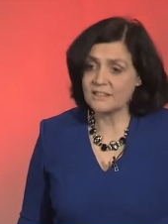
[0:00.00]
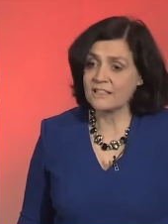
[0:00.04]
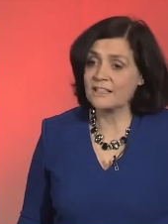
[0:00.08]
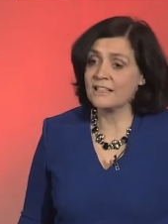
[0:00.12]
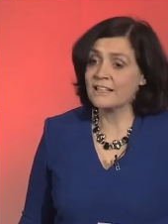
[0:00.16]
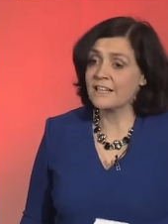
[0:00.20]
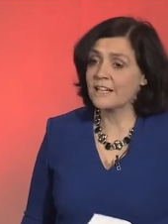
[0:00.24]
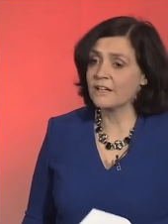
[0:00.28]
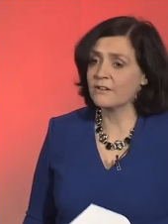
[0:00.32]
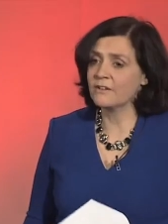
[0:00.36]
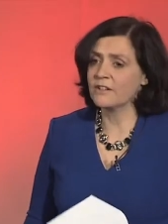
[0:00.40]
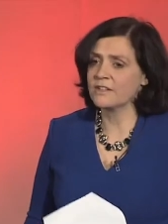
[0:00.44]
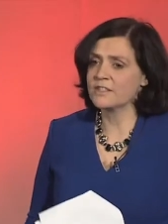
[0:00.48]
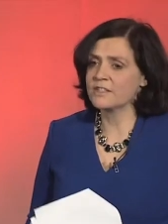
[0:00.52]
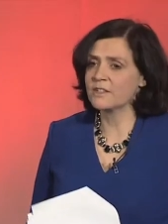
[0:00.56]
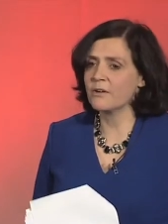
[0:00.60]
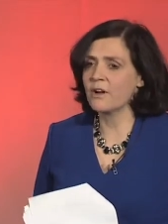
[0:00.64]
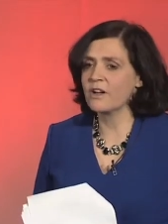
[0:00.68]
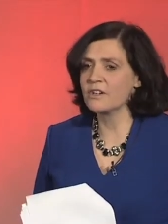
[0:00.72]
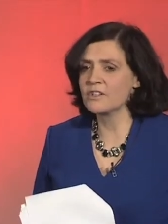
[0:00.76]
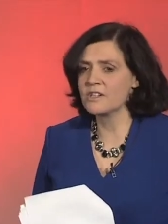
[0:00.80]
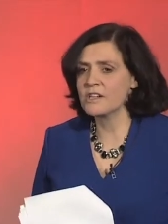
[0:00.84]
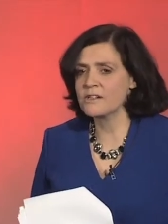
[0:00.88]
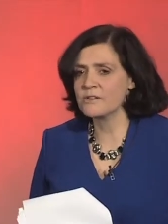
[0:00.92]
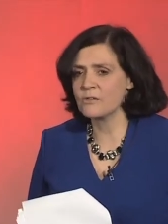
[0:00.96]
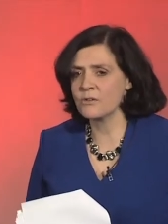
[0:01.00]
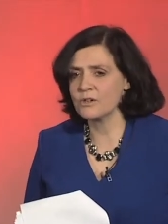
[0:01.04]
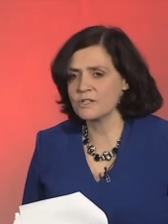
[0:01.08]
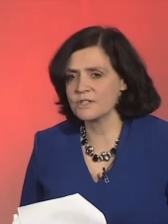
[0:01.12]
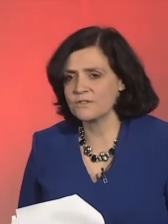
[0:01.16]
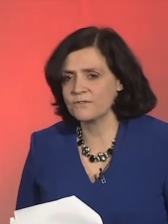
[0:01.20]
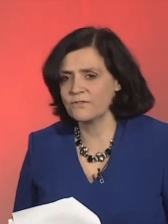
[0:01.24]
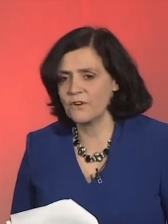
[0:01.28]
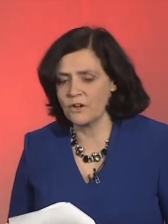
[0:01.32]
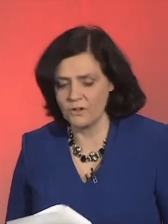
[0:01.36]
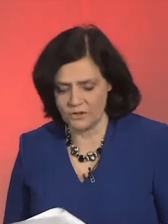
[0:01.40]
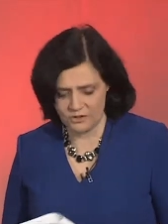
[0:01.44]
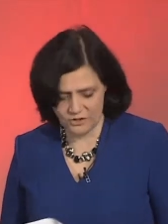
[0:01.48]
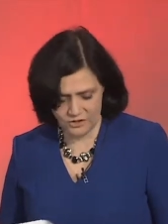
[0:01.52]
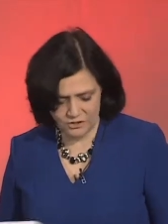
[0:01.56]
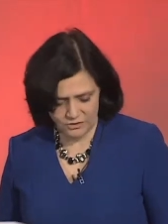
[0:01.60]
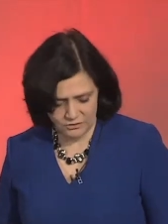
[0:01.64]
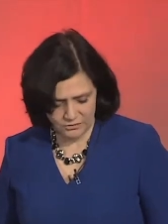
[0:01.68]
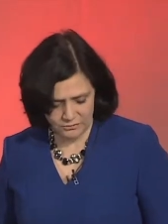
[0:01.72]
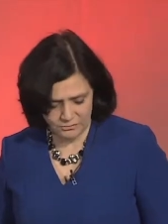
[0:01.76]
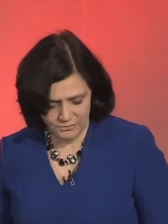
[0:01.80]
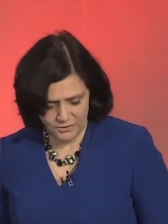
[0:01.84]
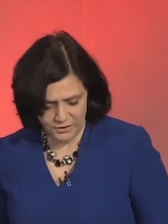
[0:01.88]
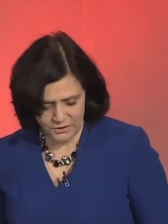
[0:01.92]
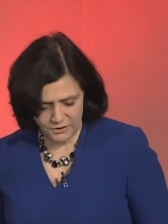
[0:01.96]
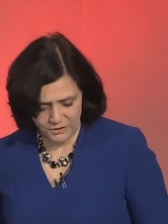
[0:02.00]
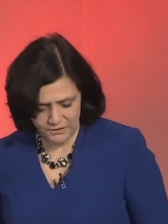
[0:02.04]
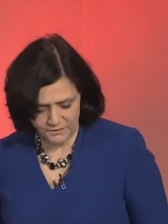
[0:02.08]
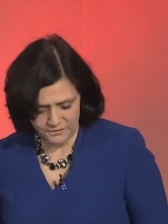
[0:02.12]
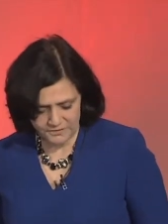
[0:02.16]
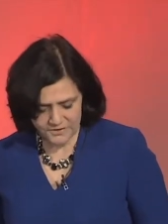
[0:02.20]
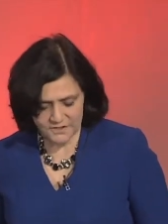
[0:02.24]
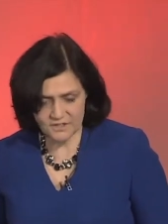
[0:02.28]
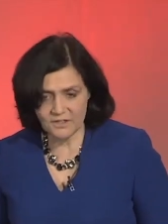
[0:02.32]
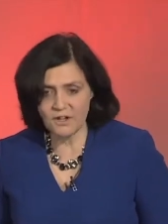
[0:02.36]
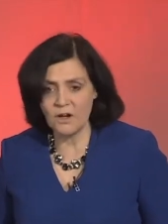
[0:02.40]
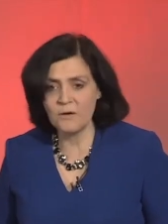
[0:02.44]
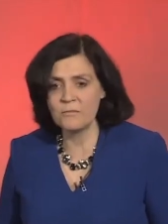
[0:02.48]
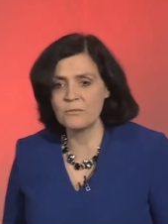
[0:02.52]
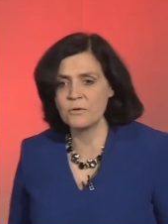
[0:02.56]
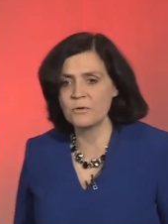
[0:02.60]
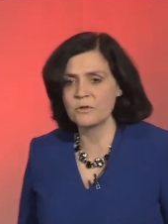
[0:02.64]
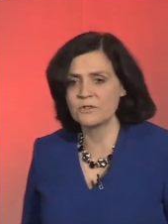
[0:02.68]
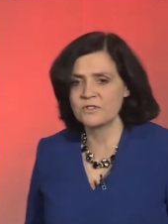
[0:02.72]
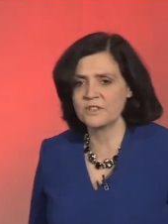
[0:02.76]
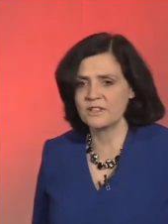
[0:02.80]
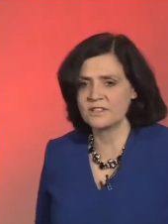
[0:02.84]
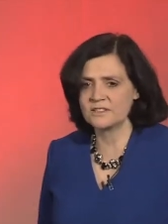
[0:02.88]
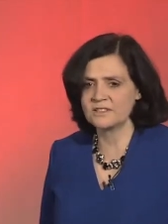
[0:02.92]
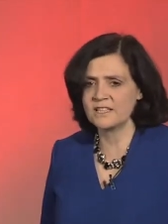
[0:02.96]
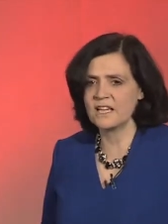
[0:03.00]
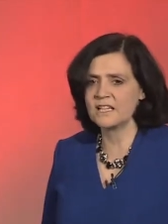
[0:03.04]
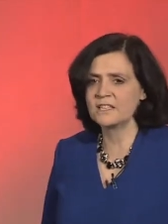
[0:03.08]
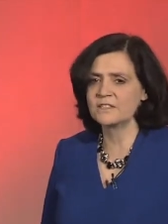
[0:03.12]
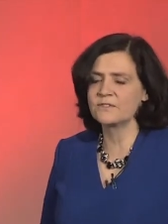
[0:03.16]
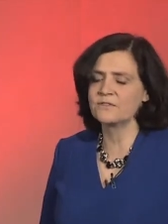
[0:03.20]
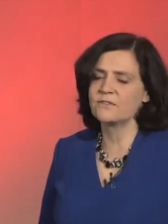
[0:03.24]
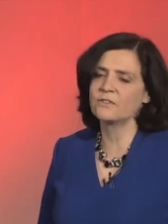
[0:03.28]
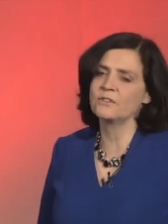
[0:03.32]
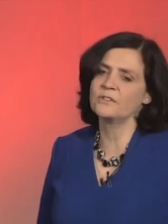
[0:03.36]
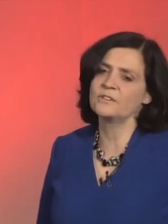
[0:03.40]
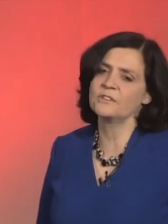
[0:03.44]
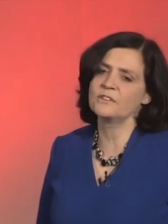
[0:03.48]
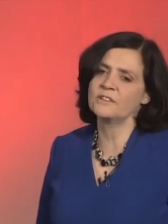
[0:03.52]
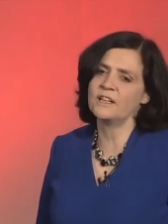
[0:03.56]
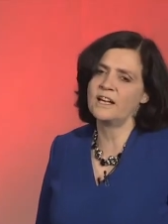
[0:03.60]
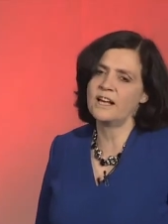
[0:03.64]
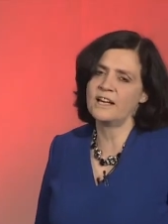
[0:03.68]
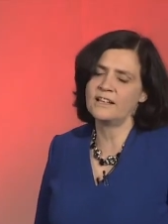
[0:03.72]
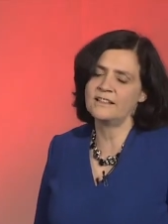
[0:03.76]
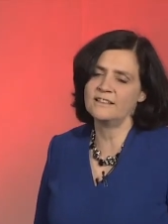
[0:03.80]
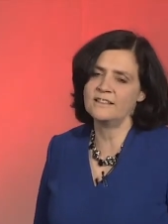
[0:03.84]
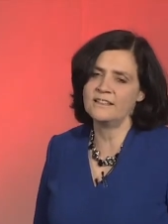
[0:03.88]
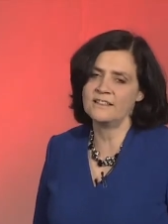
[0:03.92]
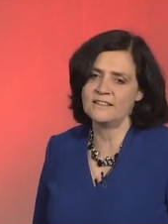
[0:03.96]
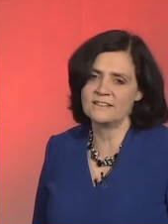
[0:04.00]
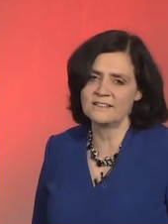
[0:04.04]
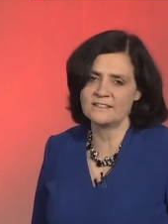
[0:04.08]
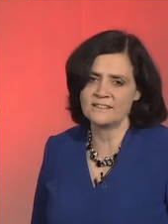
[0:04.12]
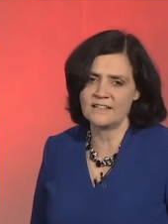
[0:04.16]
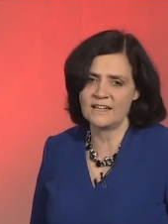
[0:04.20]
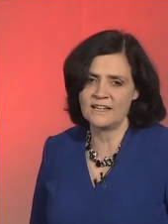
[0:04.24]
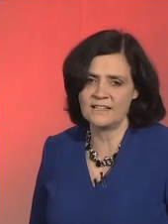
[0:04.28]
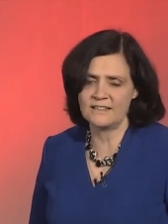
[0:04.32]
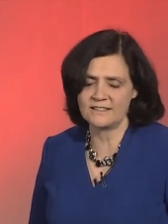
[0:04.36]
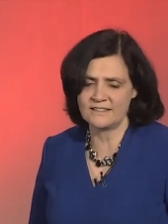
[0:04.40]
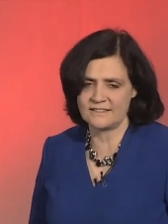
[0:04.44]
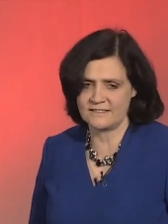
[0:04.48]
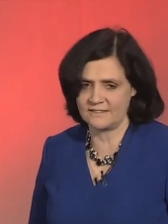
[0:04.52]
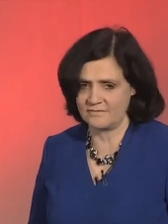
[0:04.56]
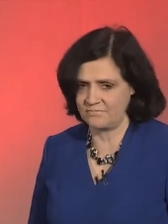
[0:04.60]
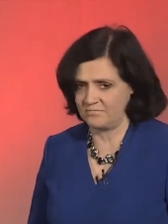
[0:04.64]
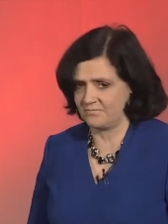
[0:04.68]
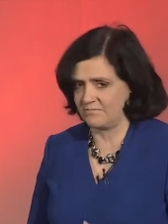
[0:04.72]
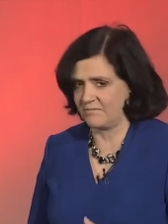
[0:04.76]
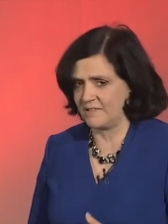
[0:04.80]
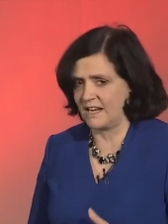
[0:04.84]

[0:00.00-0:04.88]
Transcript: clearer, so actually cross-functional moves are more successful, and it's